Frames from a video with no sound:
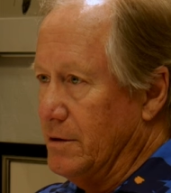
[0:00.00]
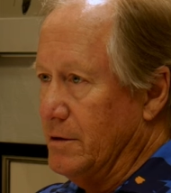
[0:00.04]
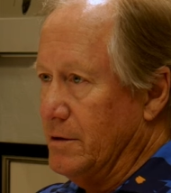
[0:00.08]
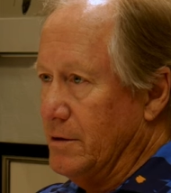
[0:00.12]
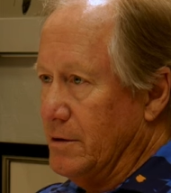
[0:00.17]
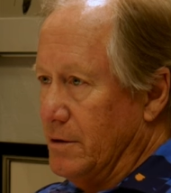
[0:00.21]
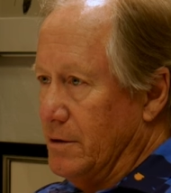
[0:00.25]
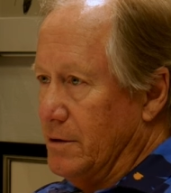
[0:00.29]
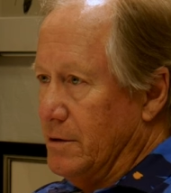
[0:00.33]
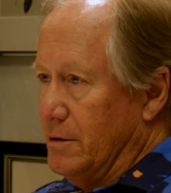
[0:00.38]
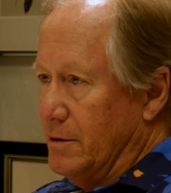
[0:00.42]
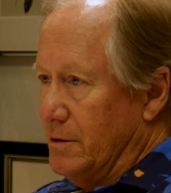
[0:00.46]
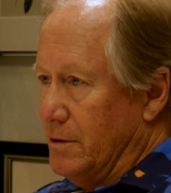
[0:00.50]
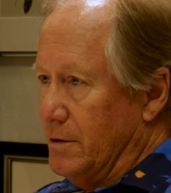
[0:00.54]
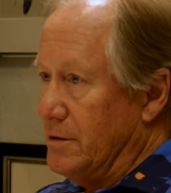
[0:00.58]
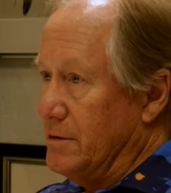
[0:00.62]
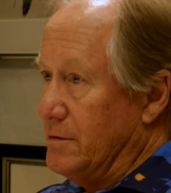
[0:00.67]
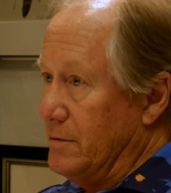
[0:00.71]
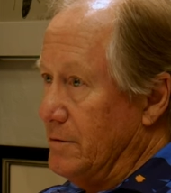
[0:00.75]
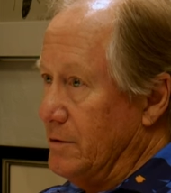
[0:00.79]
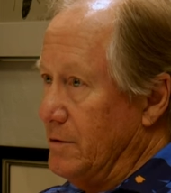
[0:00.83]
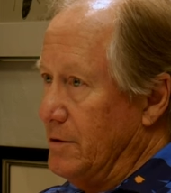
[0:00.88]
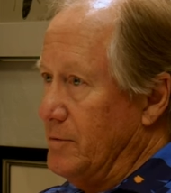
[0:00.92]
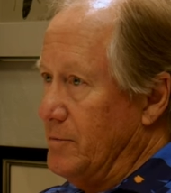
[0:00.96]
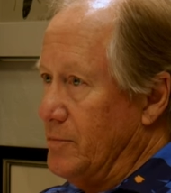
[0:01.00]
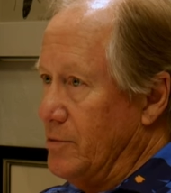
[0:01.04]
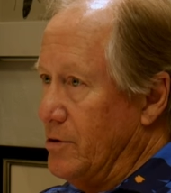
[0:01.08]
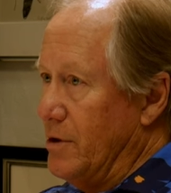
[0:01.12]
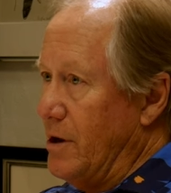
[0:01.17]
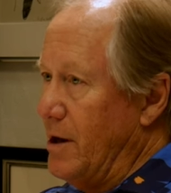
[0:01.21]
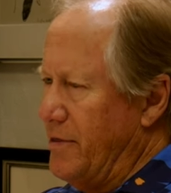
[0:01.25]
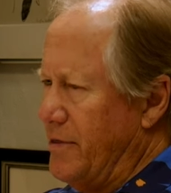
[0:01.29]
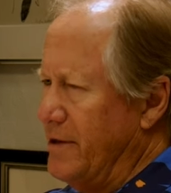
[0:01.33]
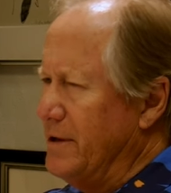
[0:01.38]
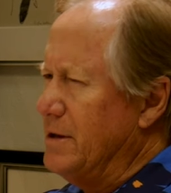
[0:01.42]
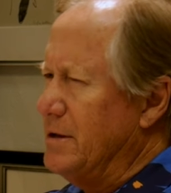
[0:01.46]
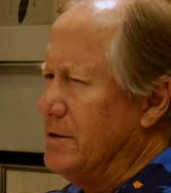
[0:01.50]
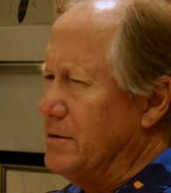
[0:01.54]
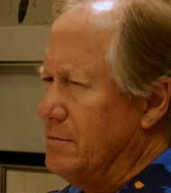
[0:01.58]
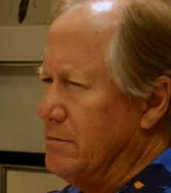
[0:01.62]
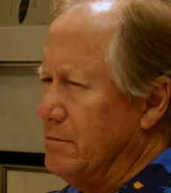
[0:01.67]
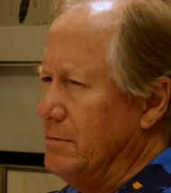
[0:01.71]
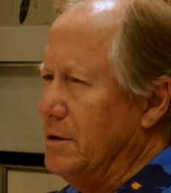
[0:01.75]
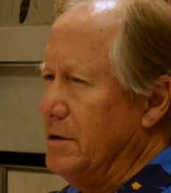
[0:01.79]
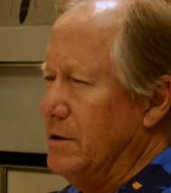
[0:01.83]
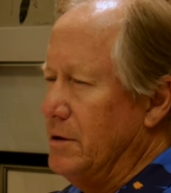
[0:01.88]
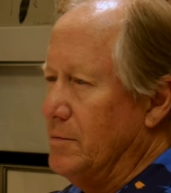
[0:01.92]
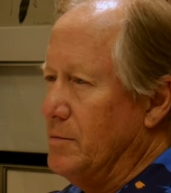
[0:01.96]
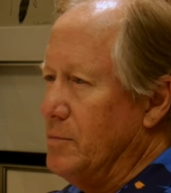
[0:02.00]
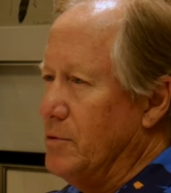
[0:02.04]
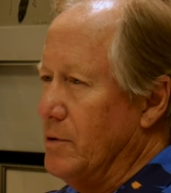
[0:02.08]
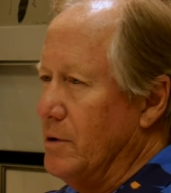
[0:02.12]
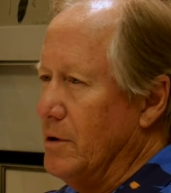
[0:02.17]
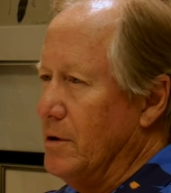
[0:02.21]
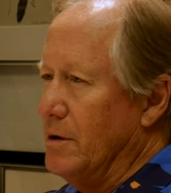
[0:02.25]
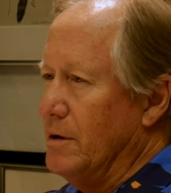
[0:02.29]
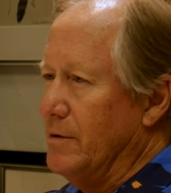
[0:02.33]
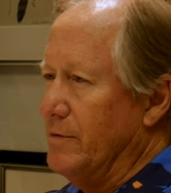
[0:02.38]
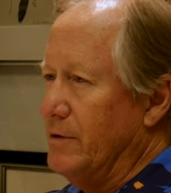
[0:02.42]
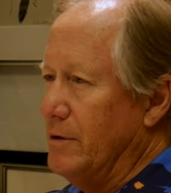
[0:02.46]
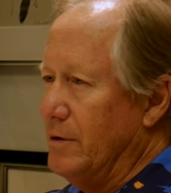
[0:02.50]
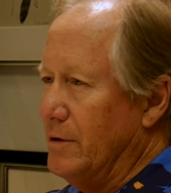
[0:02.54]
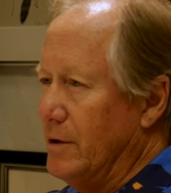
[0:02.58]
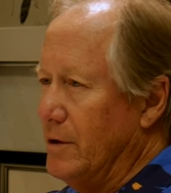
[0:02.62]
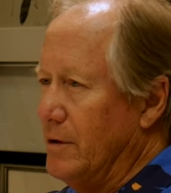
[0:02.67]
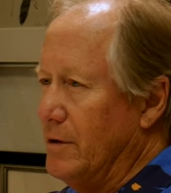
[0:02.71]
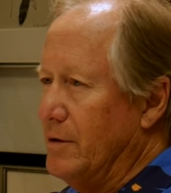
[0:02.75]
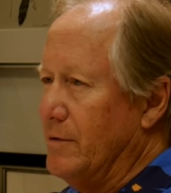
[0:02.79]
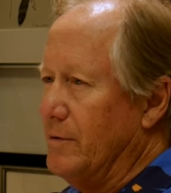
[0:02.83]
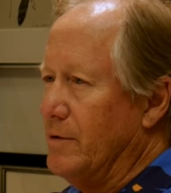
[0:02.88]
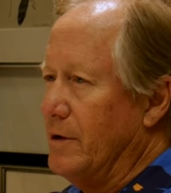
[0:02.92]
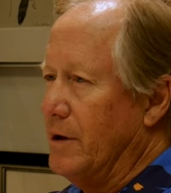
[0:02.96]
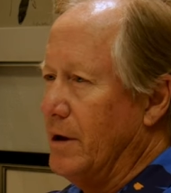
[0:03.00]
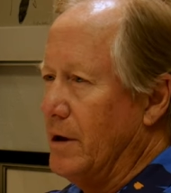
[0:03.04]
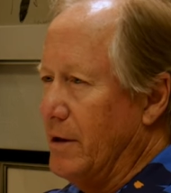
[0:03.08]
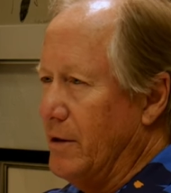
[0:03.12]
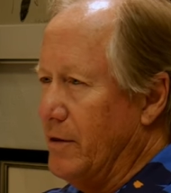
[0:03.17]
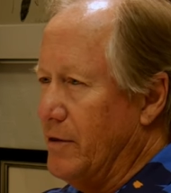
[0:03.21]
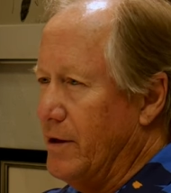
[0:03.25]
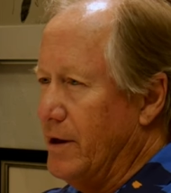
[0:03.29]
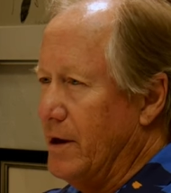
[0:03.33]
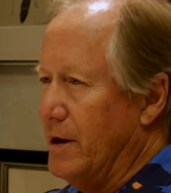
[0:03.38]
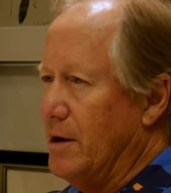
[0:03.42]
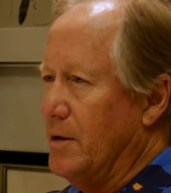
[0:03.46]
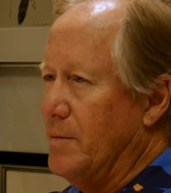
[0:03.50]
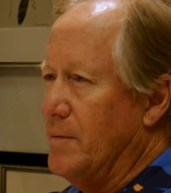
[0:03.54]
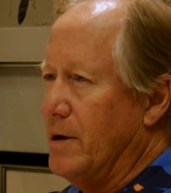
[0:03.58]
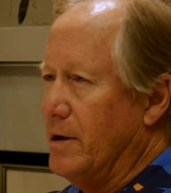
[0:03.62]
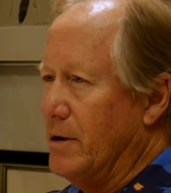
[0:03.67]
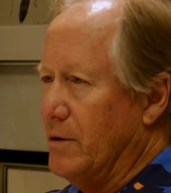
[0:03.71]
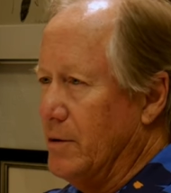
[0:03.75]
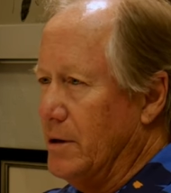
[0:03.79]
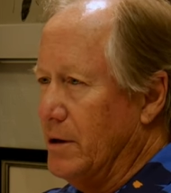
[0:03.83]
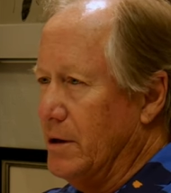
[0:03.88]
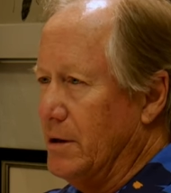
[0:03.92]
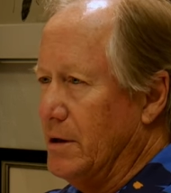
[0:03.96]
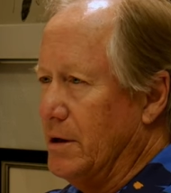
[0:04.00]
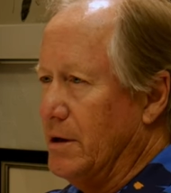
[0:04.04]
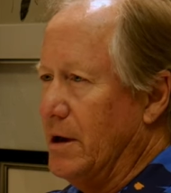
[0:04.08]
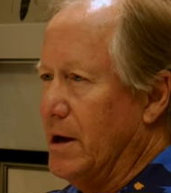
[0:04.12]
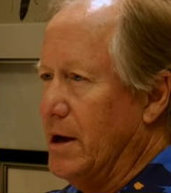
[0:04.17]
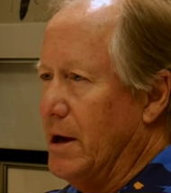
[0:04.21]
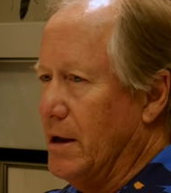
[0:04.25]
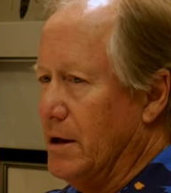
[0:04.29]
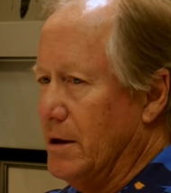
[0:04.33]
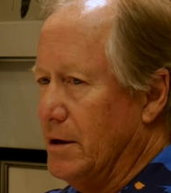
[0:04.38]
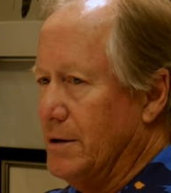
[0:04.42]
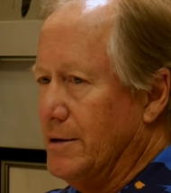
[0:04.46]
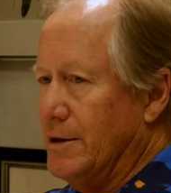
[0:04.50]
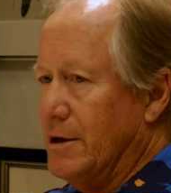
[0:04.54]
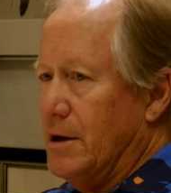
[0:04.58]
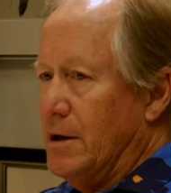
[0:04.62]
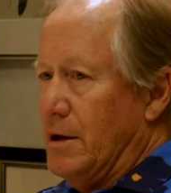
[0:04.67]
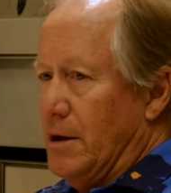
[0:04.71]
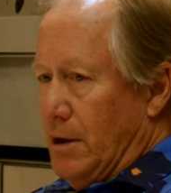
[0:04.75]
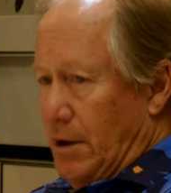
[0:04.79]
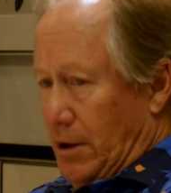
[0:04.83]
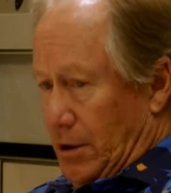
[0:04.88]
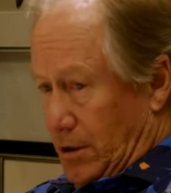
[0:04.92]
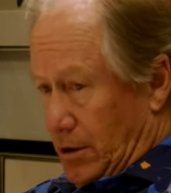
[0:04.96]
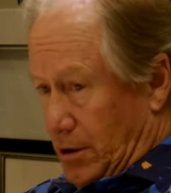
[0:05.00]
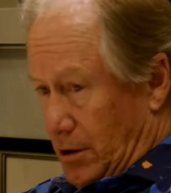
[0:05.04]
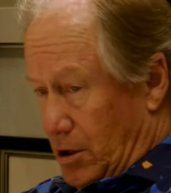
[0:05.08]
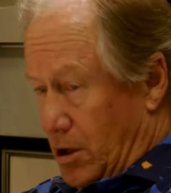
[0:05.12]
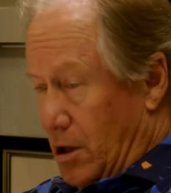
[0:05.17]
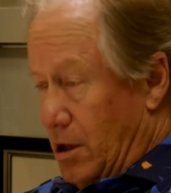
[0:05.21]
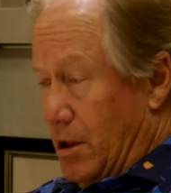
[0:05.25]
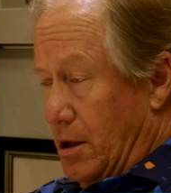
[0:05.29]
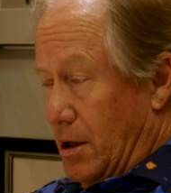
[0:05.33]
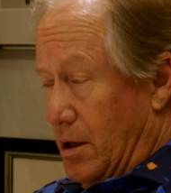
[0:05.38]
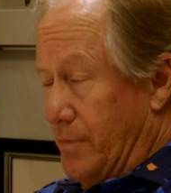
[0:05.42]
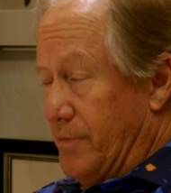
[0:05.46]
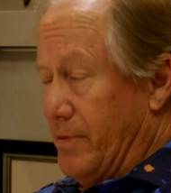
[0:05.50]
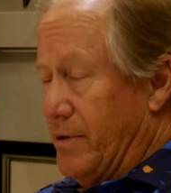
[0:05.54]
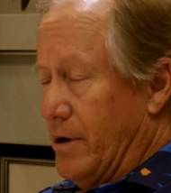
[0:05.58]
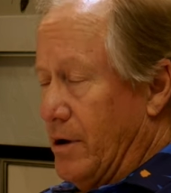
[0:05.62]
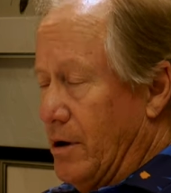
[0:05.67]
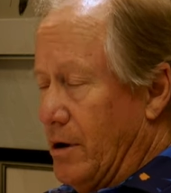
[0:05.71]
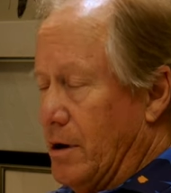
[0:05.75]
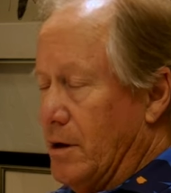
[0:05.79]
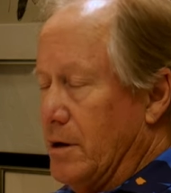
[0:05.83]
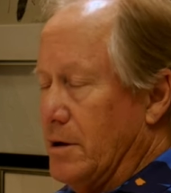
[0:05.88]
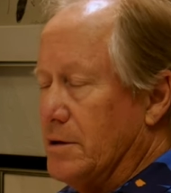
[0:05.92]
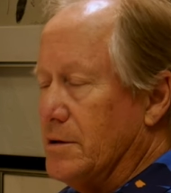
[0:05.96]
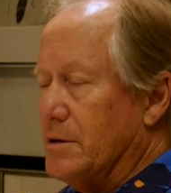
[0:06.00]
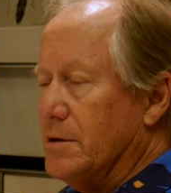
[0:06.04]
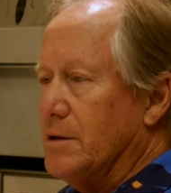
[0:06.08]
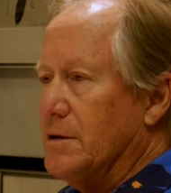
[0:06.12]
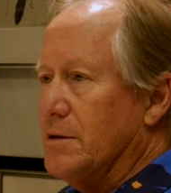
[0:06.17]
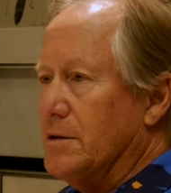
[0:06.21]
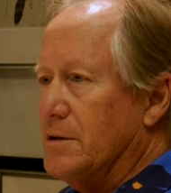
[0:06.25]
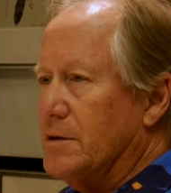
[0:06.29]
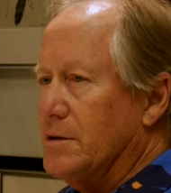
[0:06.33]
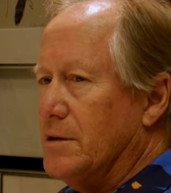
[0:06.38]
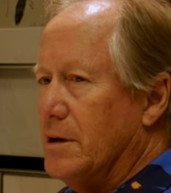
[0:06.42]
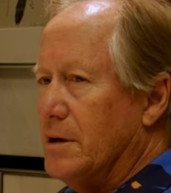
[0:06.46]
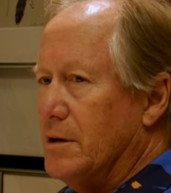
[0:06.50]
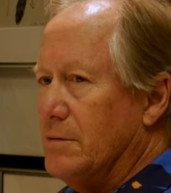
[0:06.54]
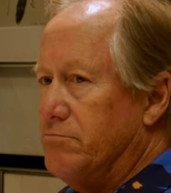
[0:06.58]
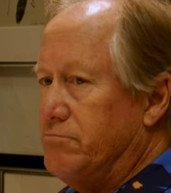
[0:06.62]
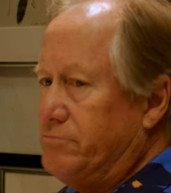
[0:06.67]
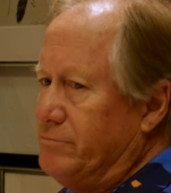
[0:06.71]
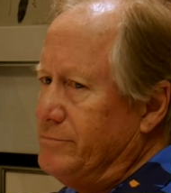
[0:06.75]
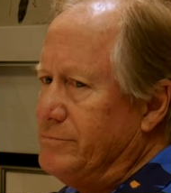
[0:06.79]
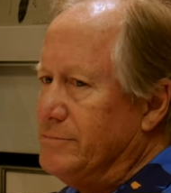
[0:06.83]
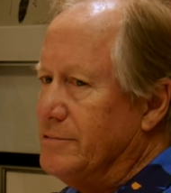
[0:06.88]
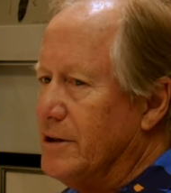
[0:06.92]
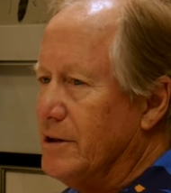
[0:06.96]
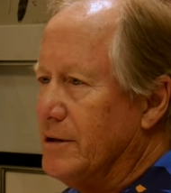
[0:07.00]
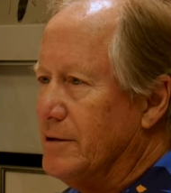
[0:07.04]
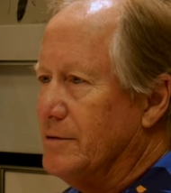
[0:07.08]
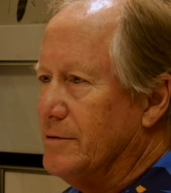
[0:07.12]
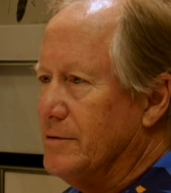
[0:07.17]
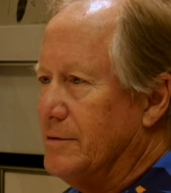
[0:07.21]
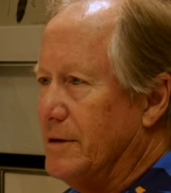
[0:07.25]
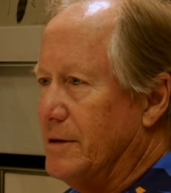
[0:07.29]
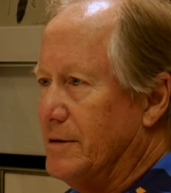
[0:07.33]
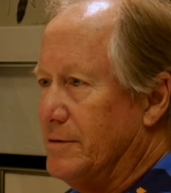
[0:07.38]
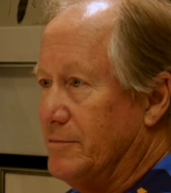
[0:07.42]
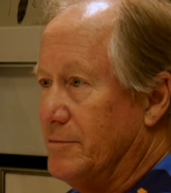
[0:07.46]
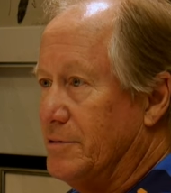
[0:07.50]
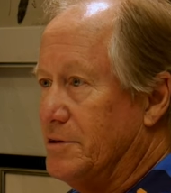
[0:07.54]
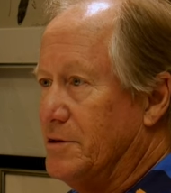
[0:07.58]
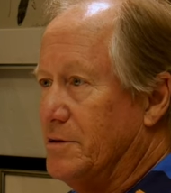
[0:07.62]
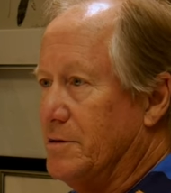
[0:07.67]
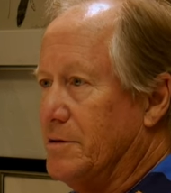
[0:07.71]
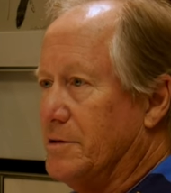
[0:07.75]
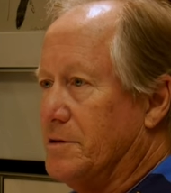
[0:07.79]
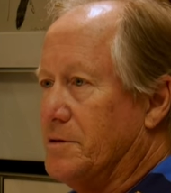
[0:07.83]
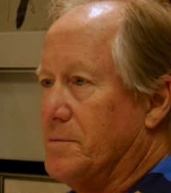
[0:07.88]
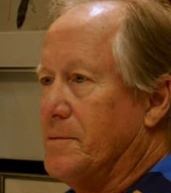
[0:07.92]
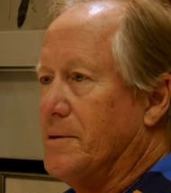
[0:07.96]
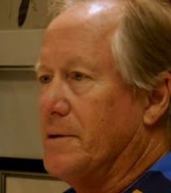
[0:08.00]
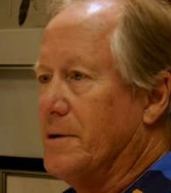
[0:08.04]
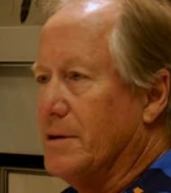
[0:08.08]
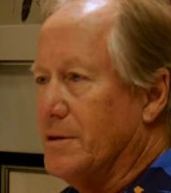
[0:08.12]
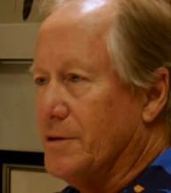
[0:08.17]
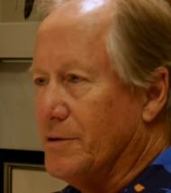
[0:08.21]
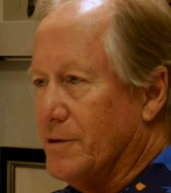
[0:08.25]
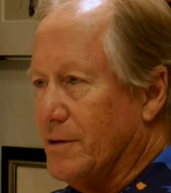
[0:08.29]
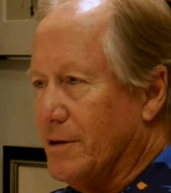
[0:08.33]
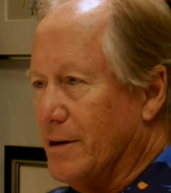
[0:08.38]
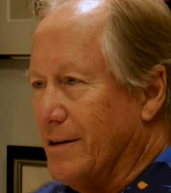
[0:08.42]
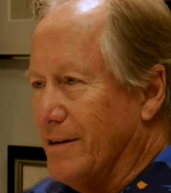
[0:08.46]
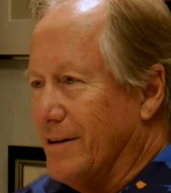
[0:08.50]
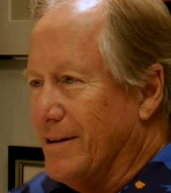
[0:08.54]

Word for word: Yeah, that's really important. I think that's really important if you get if you're getting, thinking about going into a gallery, mm-hmm. call up the artist and just say, yeah, mm, what's your experience here?